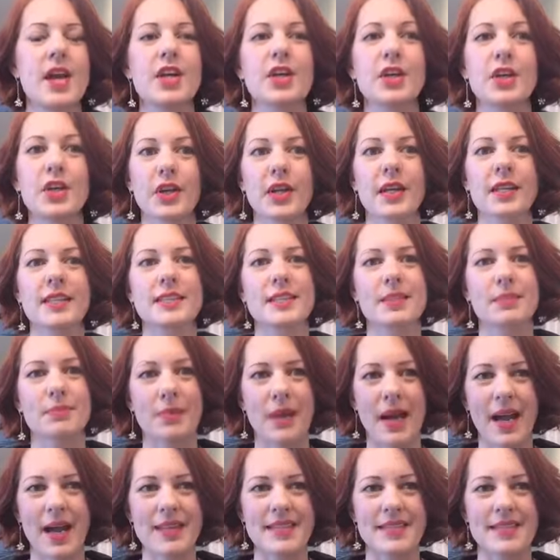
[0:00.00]
you're going to
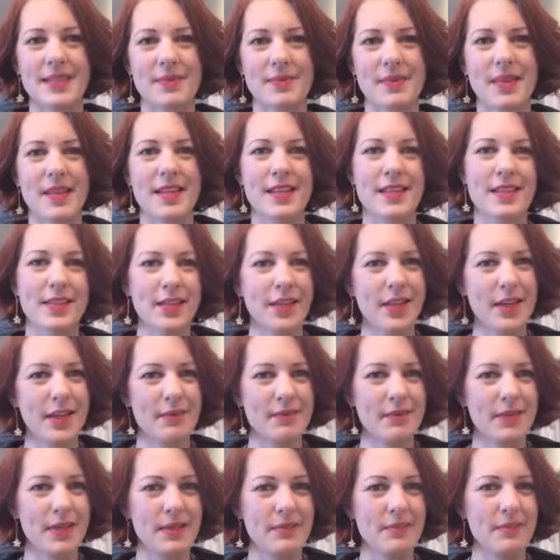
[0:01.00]
surprise them, and then they're going to
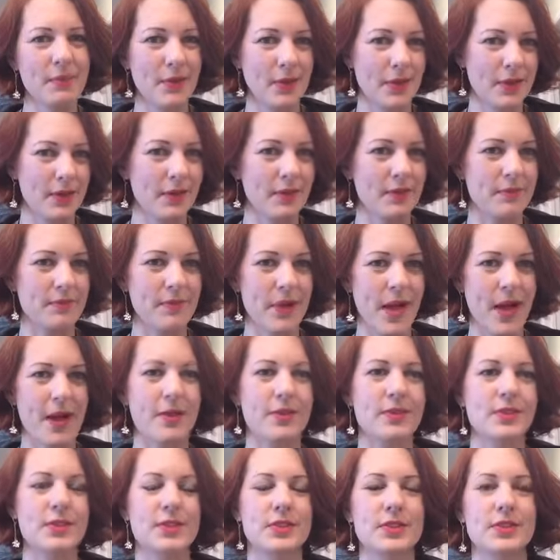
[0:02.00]
be more
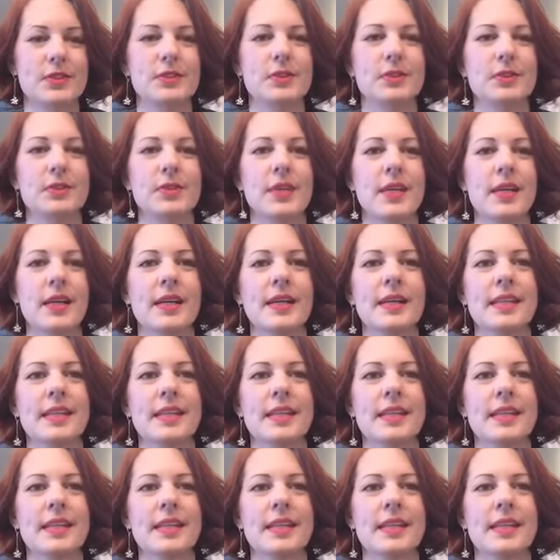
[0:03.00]
bound to